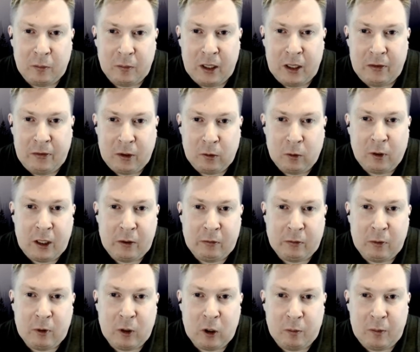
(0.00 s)
If you're working
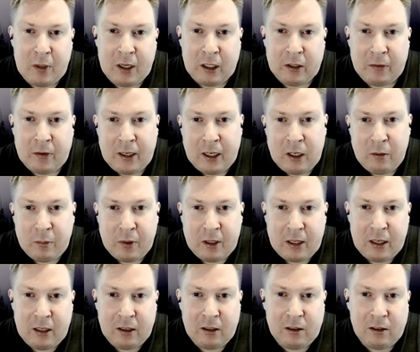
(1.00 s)
from home, that's fine, but
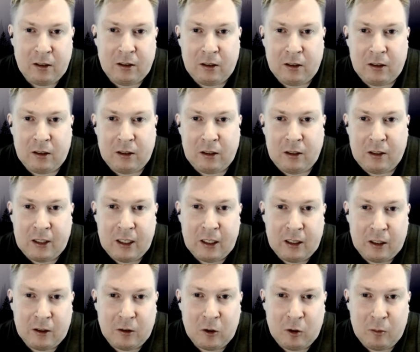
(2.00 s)
then you're
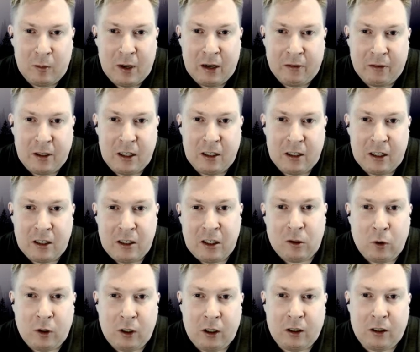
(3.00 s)
still at home after you've done
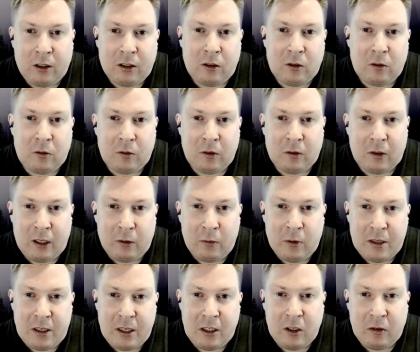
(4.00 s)
your work. So, like,
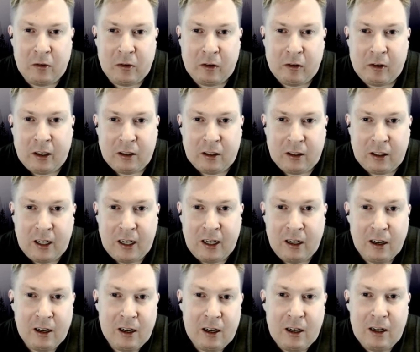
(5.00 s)
what do you do for the rest of the
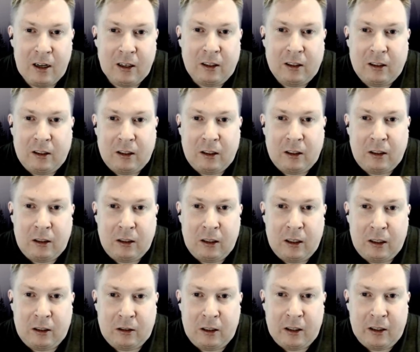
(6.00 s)
day?
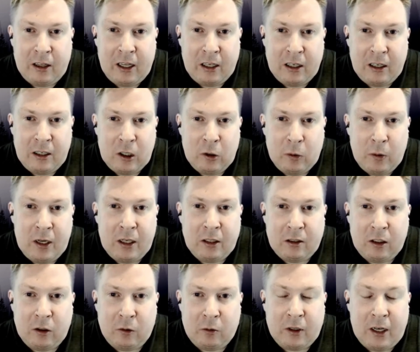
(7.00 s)
A good thing to do
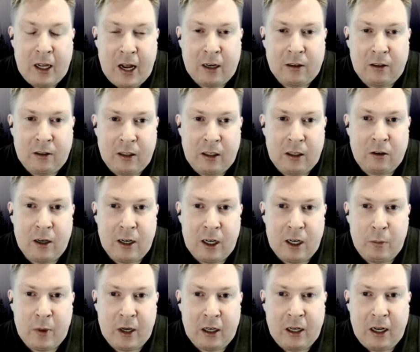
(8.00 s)
is to relax and try
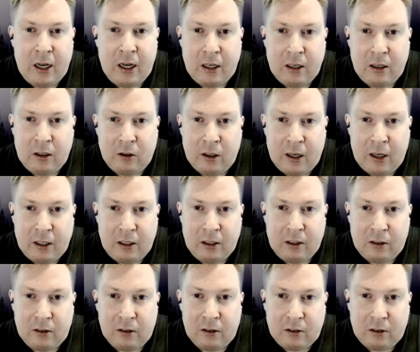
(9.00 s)
to meditate and try
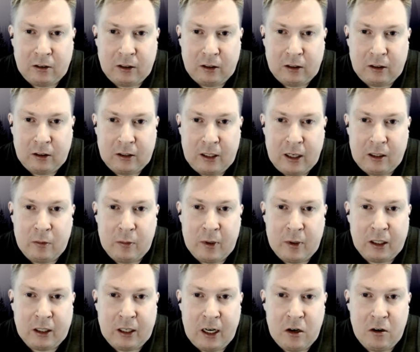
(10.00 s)
to get some
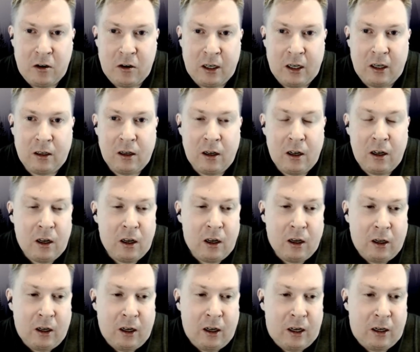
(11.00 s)
meditation in.
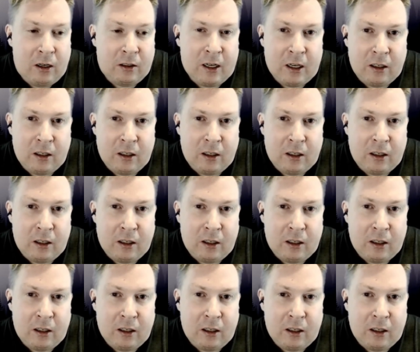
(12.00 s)
And is that